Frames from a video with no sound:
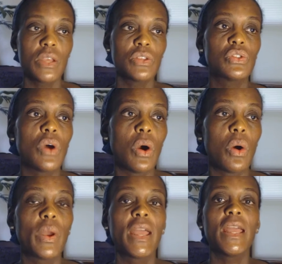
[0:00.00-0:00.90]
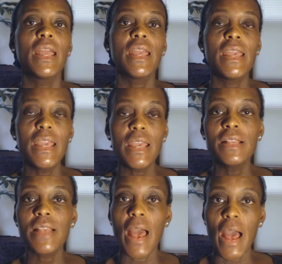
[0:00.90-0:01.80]
So he
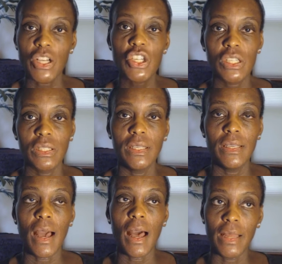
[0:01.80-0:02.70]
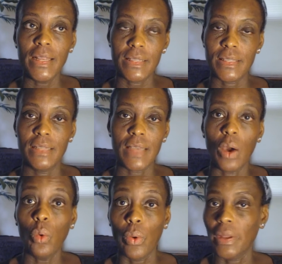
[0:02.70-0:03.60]
is actually on
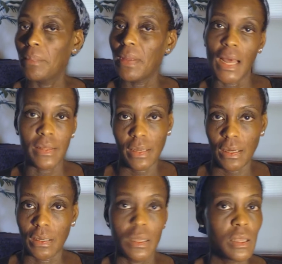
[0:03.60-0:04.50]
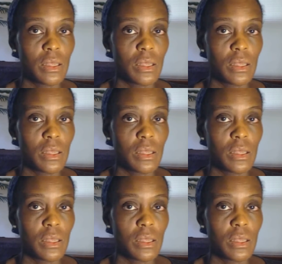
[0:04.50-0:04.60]
itsand.org and been on there